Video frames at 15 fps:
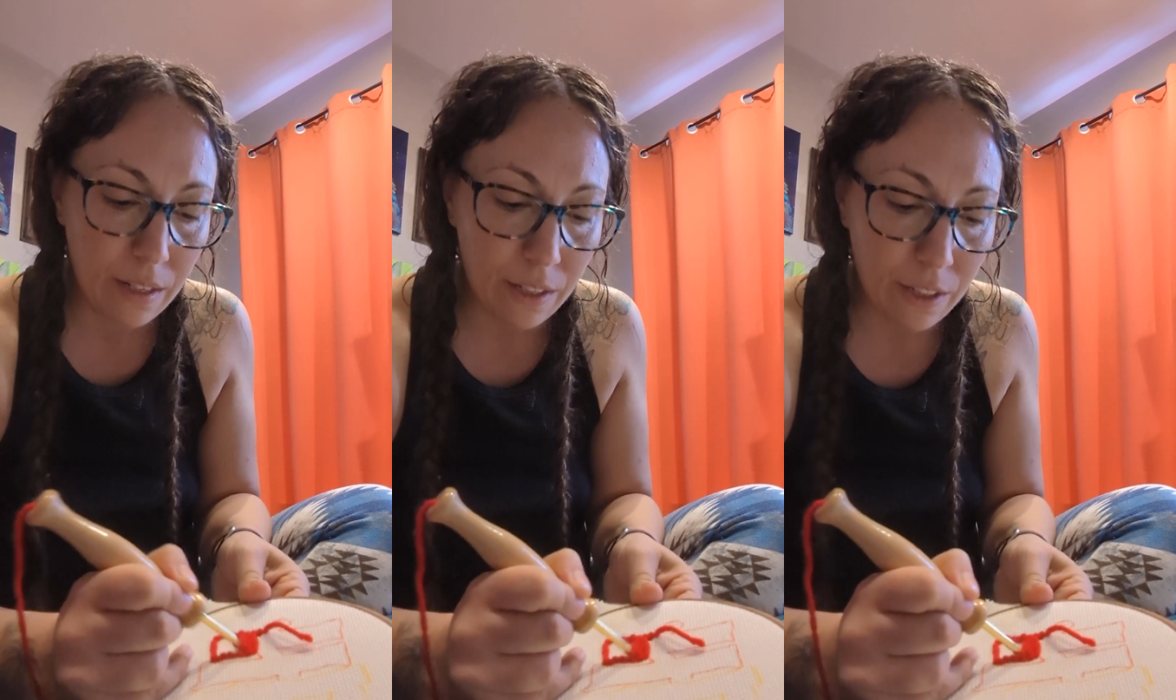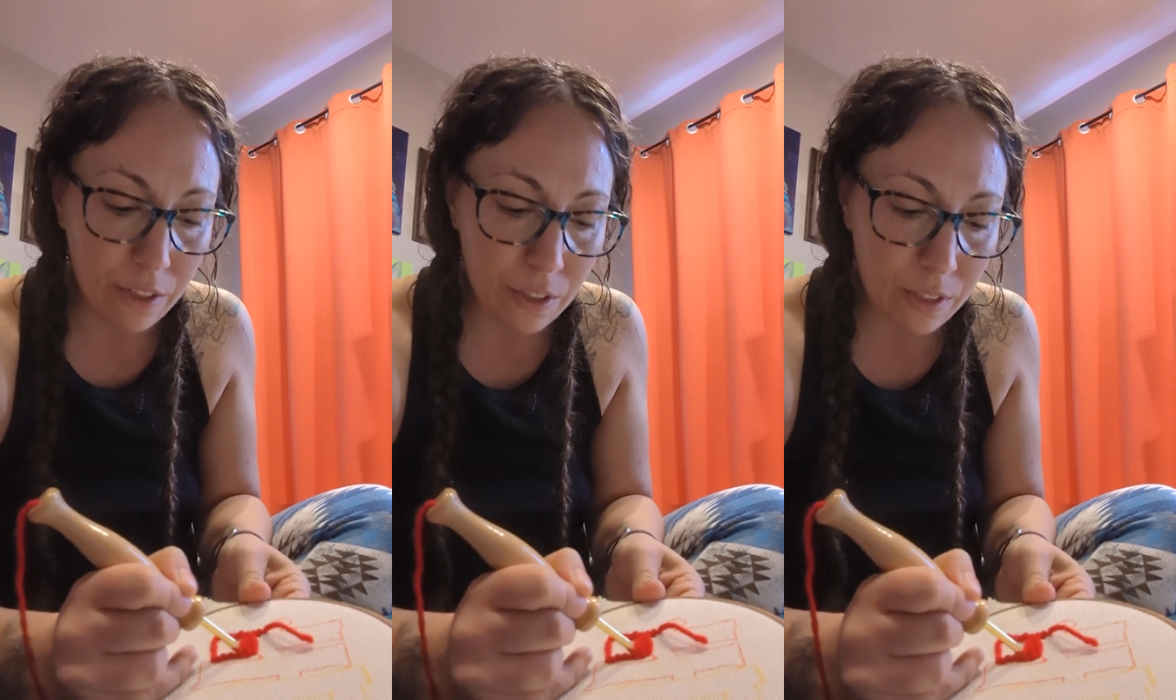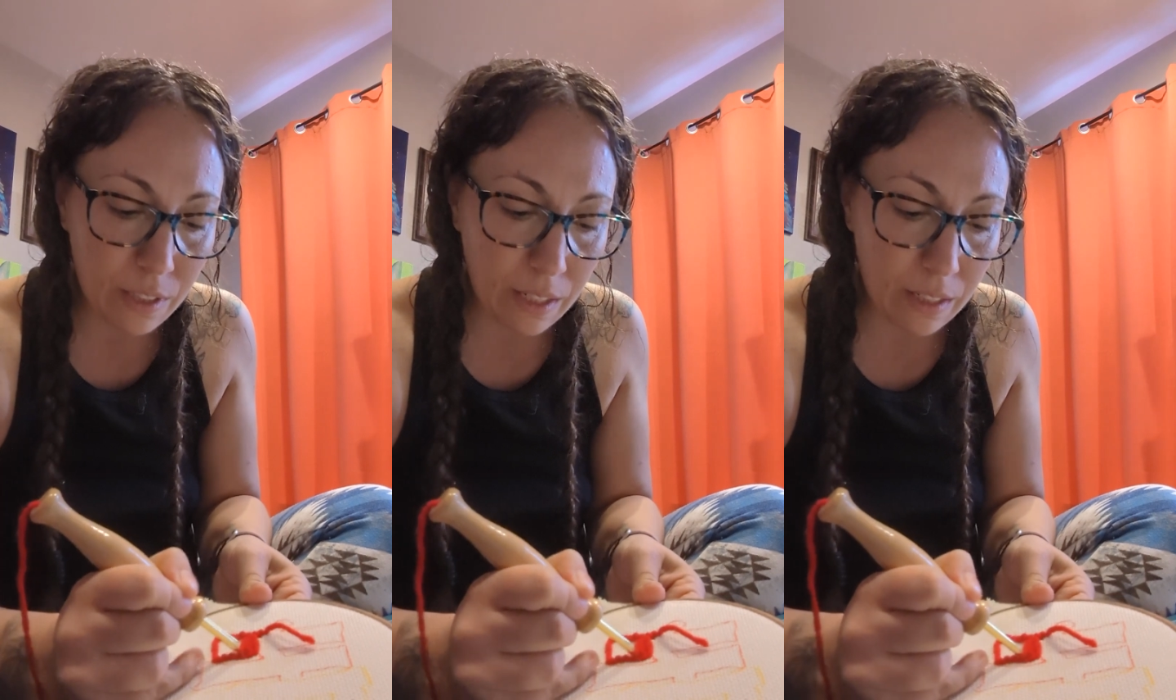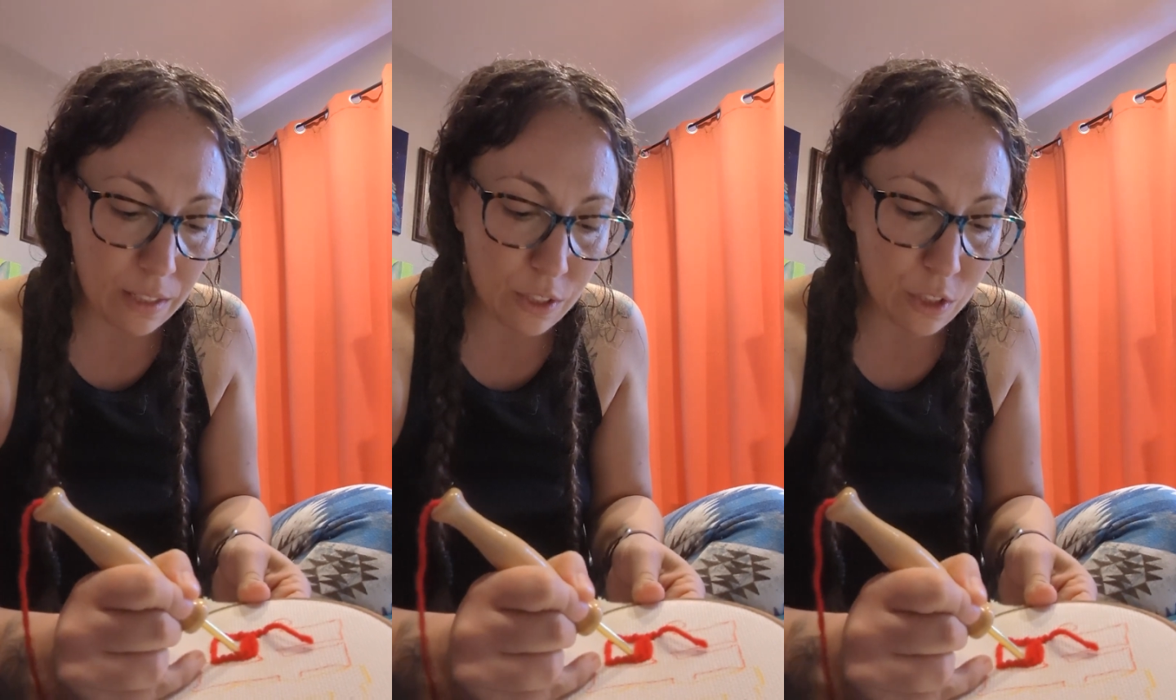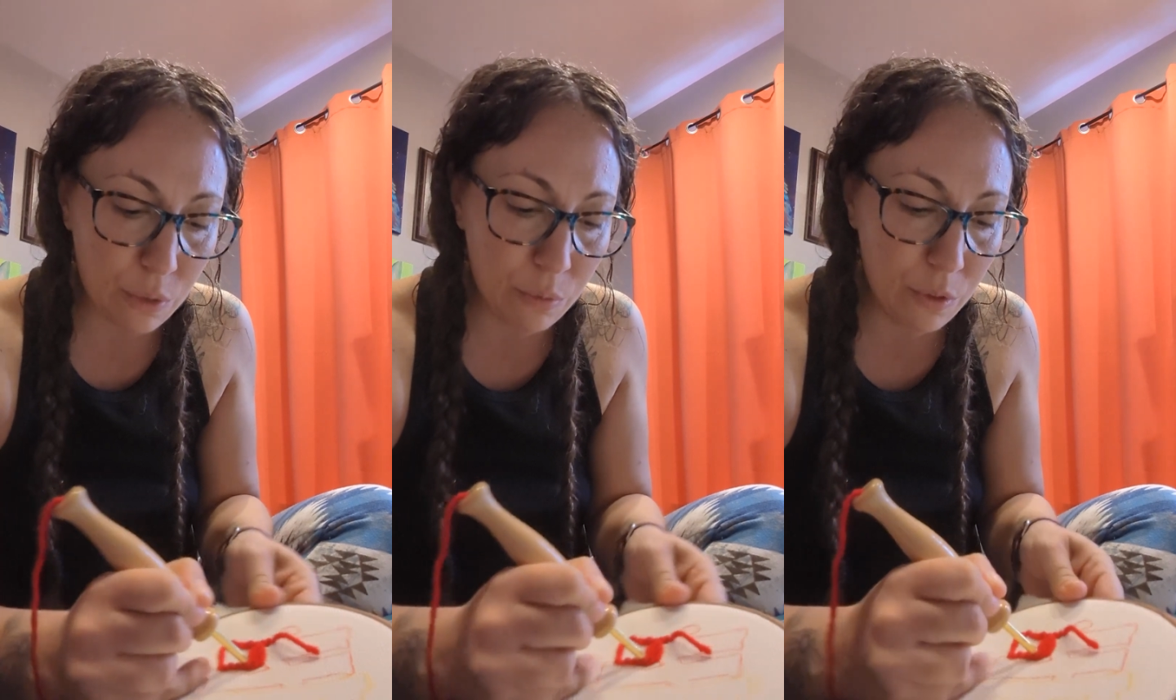you just kind of
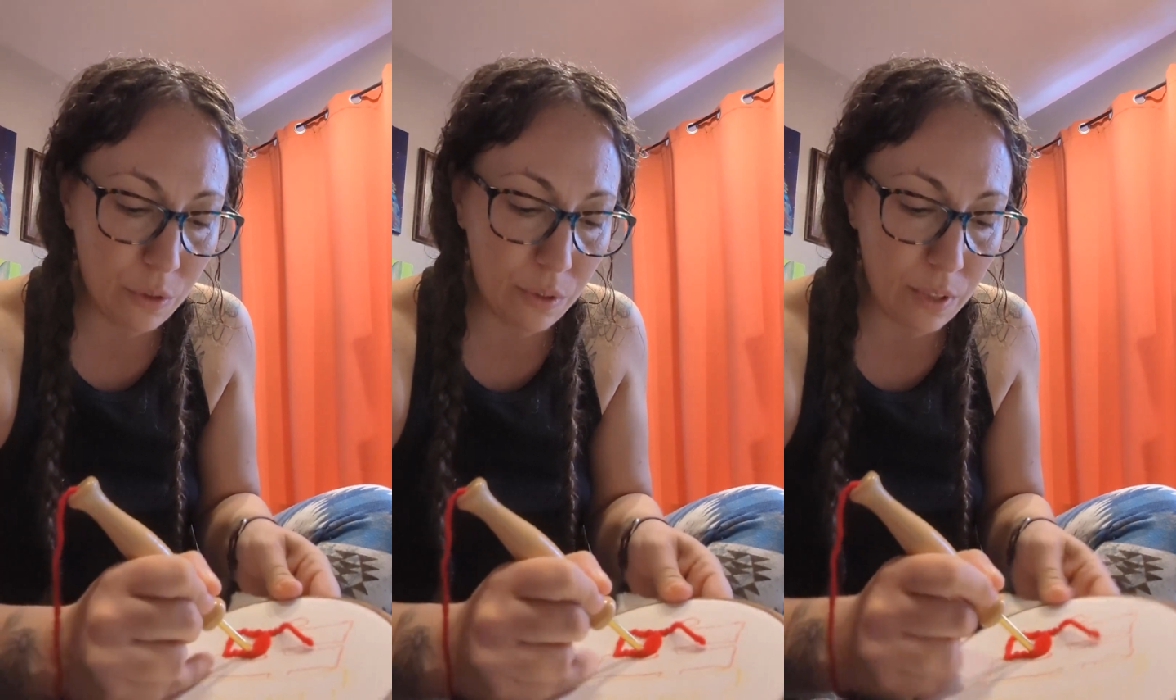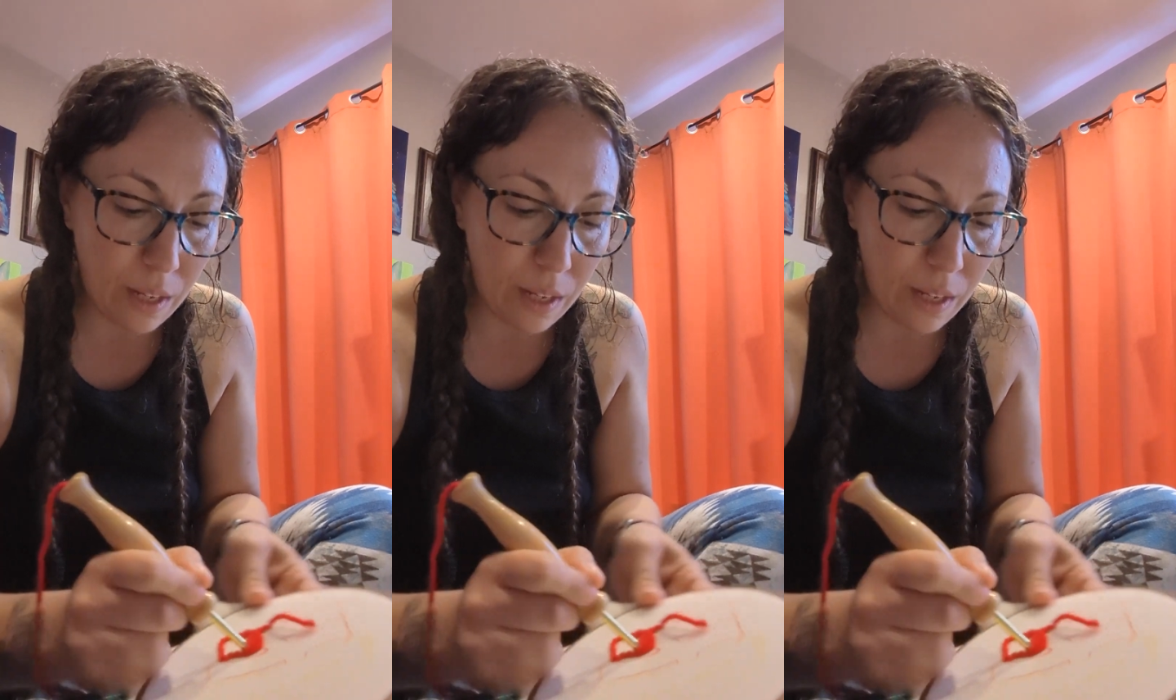smooth